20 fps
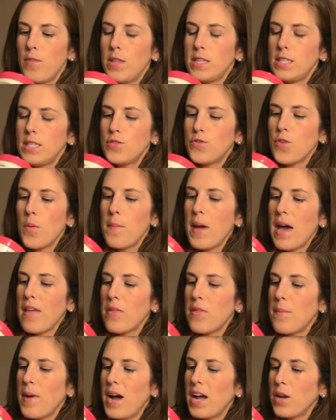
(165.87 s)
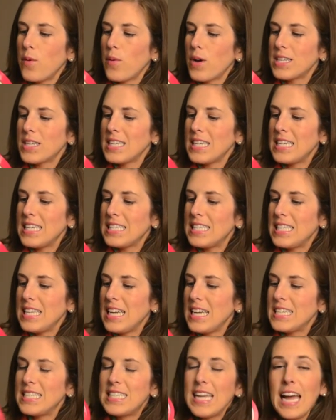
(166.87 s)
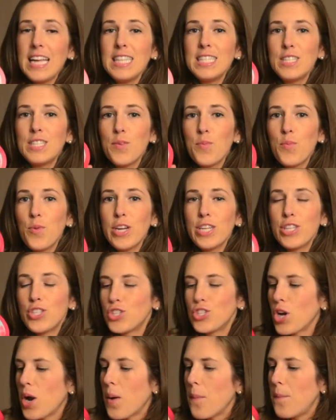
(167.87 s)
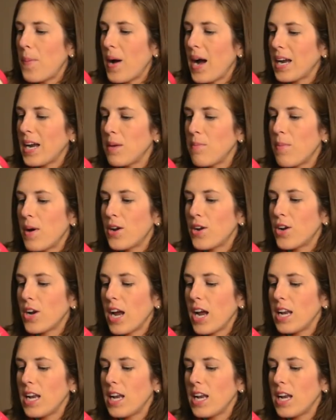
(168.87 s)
is from Bath & Body Works. It is the Intense Moisture Body Butter,